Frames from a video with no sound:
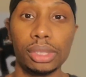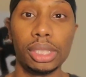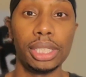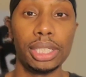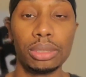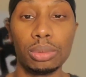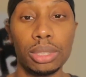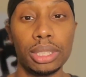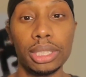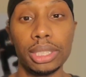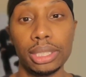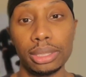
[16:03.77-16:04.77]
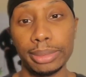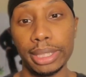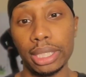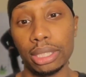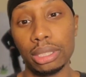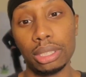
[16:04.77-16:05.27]
It is what it is,
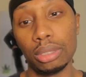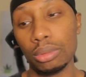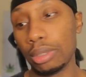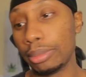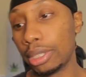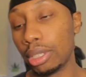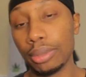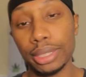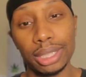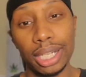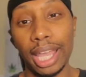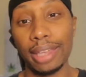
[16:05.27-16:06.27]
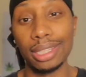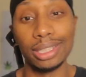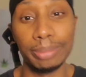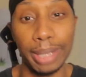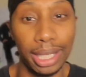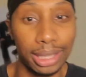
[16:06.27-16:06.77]
man. You know, women always gonna have
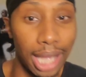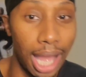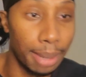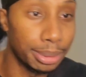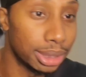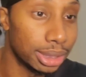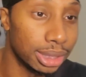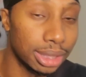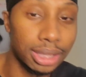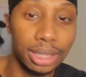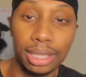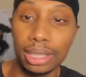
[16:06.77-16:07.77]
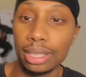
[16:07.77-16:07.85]
these best options.